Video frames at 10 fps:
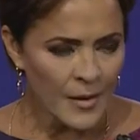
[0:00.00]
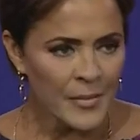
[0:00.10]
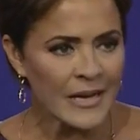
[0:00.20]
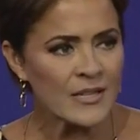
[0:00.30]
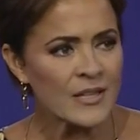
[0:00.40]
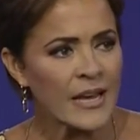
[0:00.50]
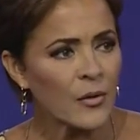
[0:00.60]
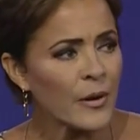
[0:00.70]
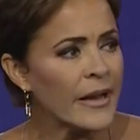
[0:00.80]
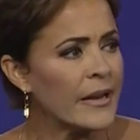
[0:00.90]
Because they
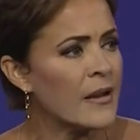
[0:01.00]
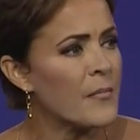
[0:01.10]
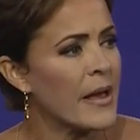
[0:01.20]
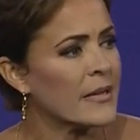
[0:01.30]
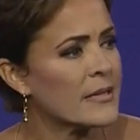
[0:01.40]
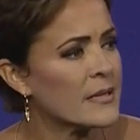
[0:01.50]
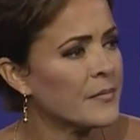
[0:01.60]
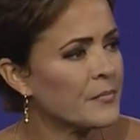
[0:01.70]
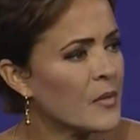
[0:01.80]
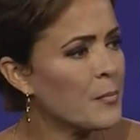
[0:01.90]
created a mess,
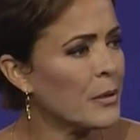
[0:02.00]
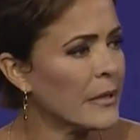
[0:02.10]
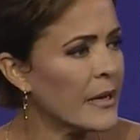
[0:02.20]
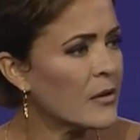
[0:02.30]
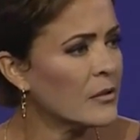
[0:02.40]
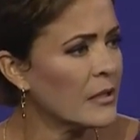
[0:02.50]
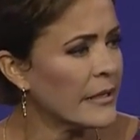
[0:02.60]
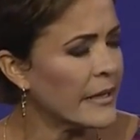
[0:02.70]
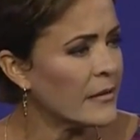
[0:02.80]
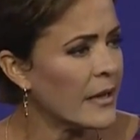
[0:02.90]
the political
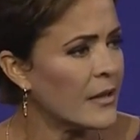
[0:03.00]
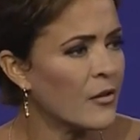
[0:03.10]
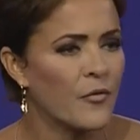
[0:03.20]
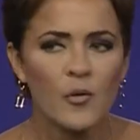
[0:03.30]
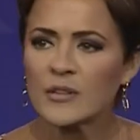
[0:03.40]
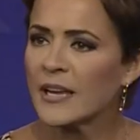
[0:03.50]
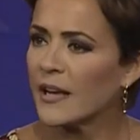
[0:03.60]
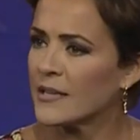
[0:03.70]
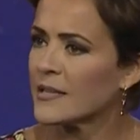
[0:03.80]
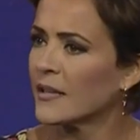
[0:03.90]
elite, and they're forcing
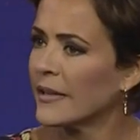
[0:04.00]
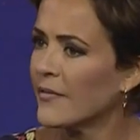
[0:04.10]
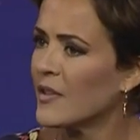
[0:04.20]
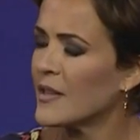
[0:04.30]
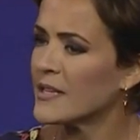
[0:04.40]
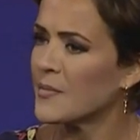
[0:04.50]
us to live in this